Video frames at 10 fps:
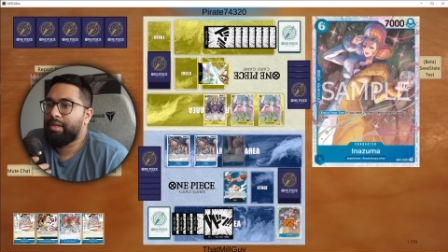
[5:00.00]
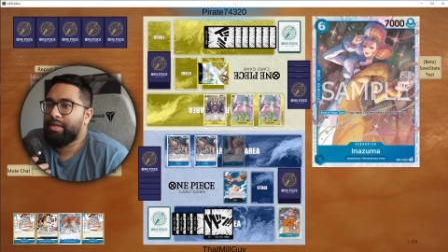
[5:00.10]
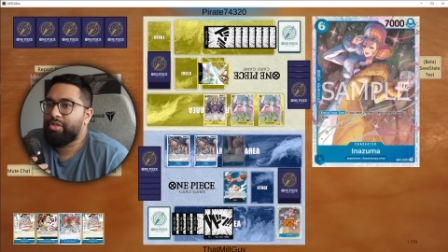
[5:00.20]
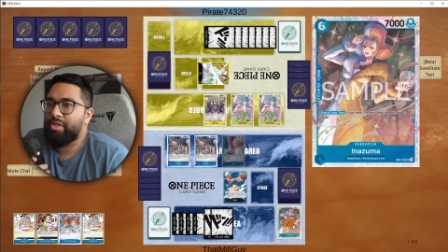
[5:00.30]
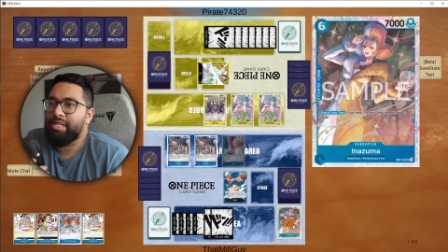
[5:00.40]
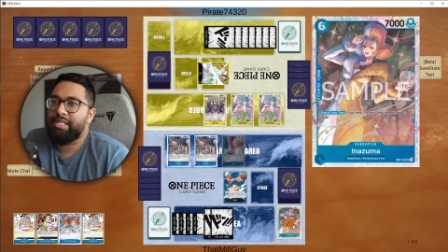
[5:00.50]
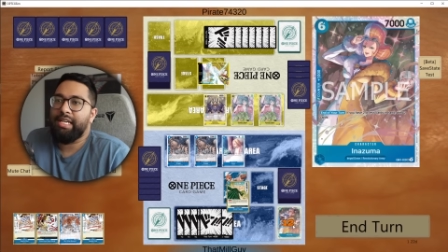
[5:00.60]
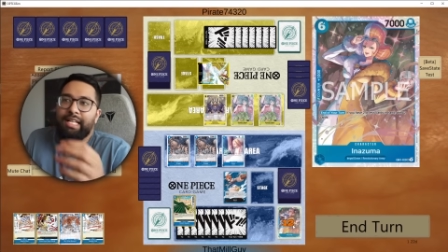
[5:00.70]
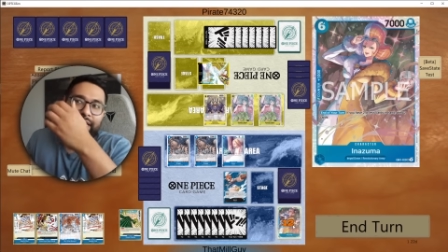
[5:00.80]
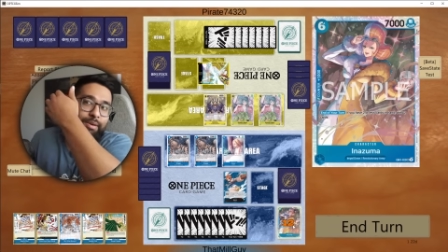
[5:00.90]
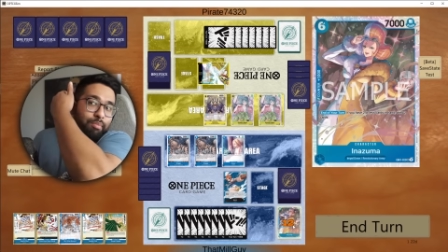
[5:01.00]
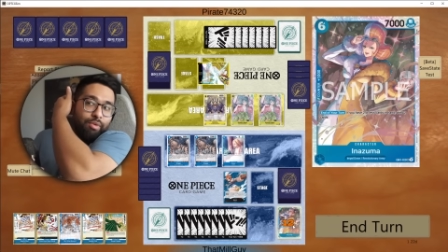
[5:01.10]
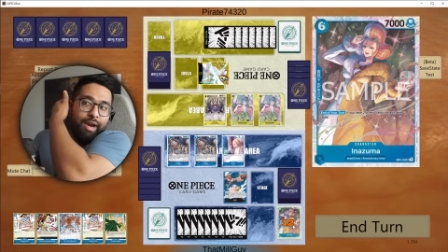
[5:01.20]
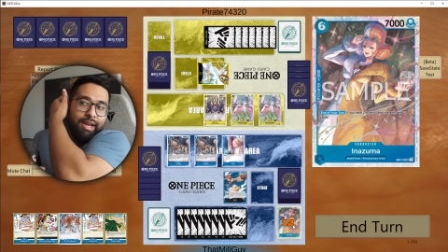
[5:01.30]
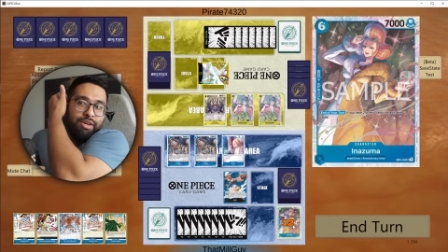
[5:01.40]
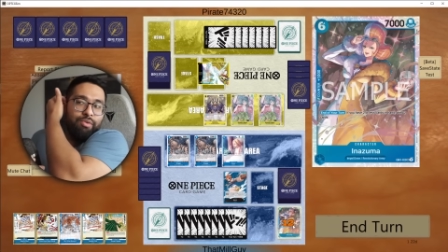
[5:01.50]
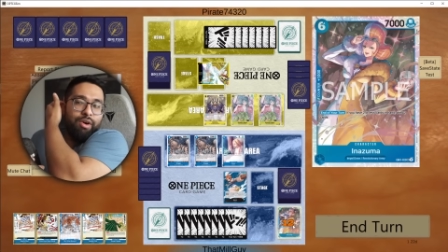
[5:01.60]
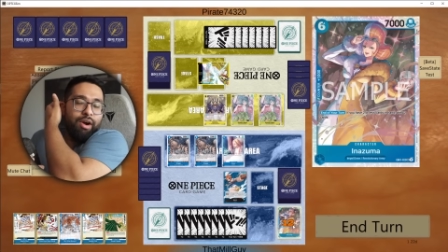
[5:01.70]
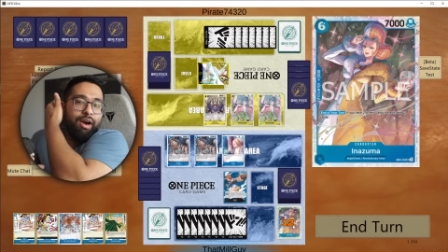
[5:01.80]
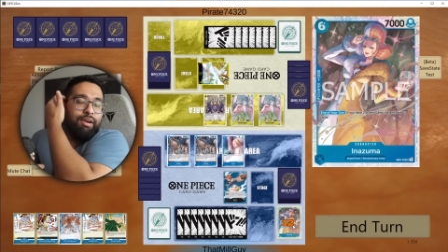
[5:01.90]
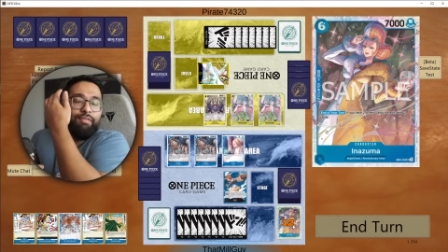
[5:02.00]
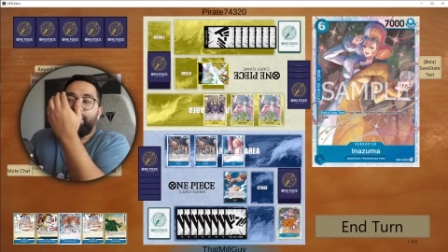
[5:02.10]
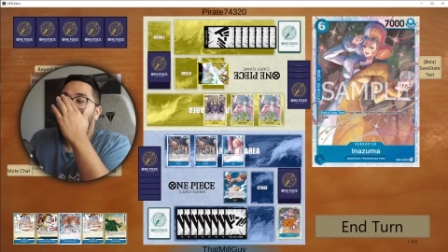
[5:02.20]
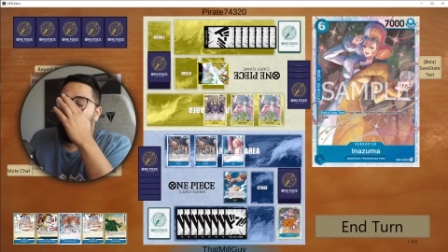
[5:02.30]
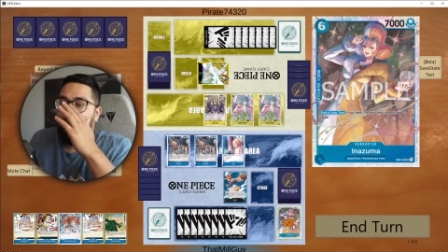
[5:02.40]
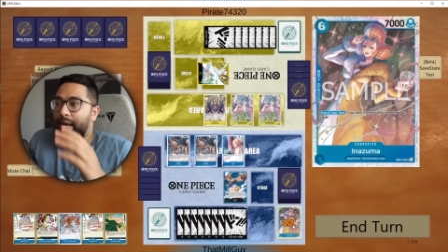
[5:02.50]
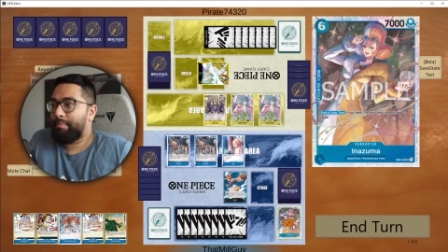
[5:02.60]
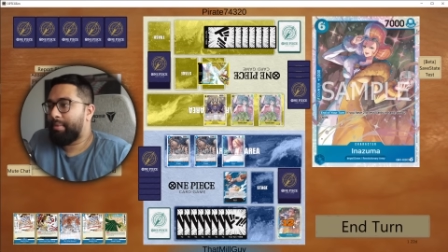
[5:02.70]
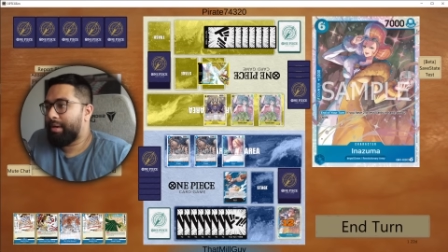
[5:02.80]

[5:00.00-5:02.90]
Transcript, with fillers: So they see it. That's a brand new card for them.